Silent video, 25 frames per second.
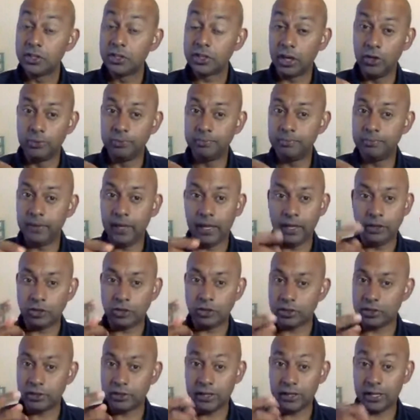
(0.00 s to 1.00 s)
So
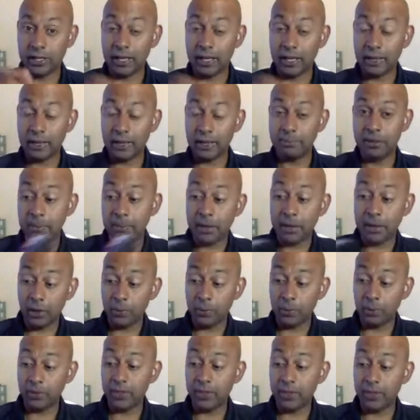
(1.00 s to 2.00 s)
yeah, just
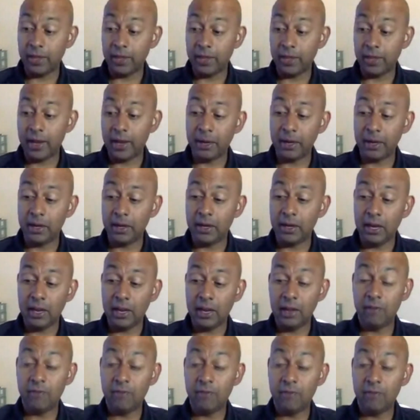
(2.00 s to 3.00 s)
keep going with that.
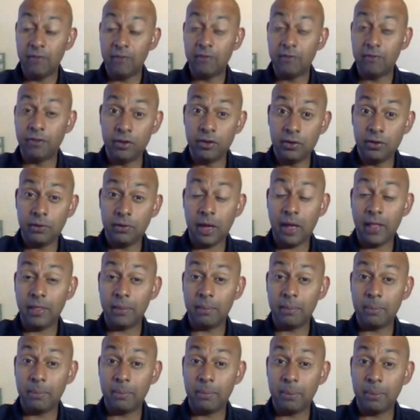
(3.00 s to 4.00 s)
But for
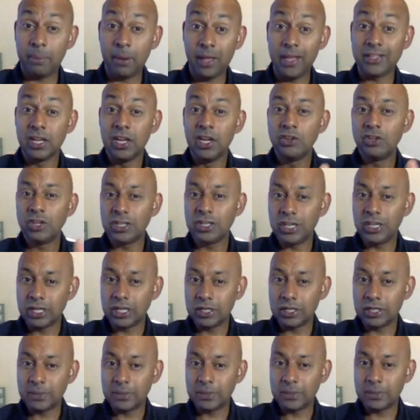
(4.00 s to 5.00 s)
other players,
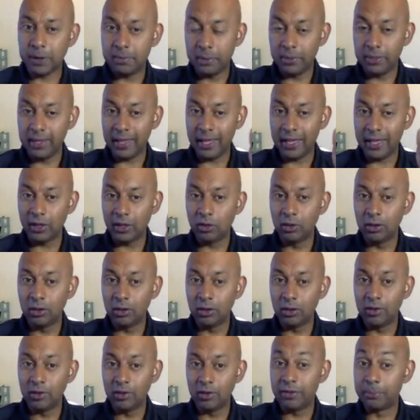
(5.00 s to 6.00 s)
just experiment with the
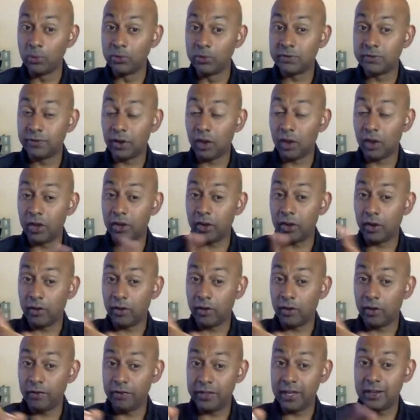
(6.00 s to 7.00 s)
angle. If the ball's
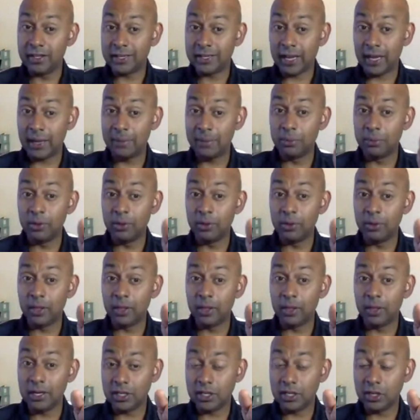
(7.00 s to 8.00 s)
flying off the end of the
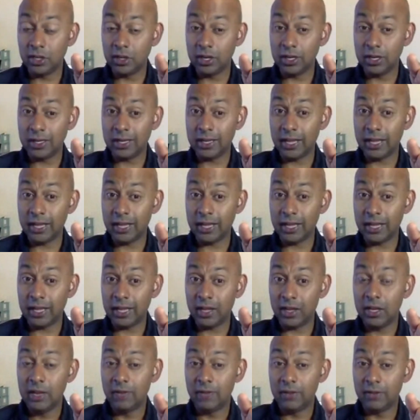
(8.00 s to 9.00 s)
table, then you need to turn it
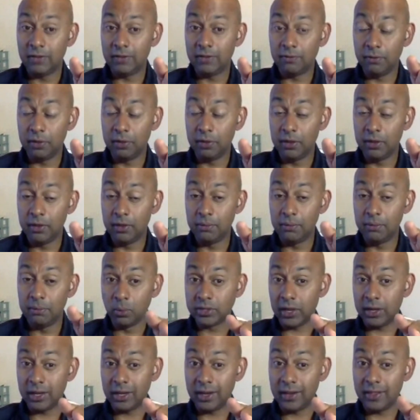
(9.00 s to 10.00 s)
down. If the
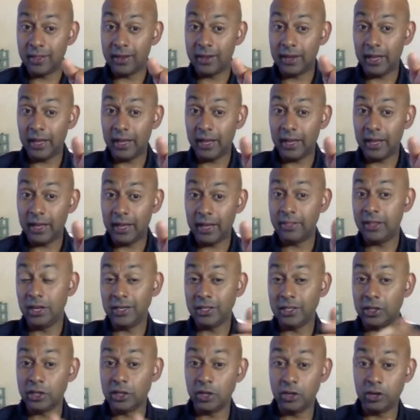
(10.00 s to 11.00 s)
ball's going into the net,
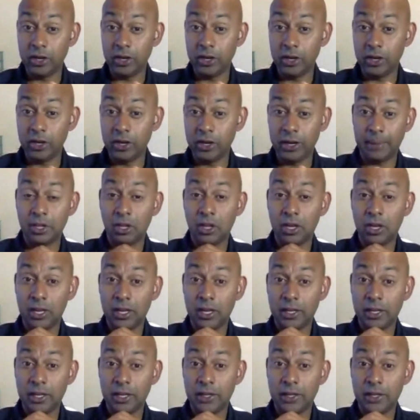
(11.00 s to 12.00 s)
then you need to turn it up
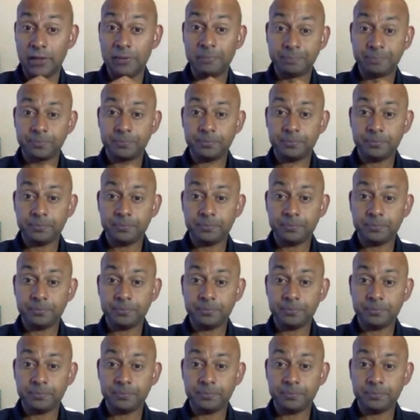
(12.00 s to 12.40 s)
slightly.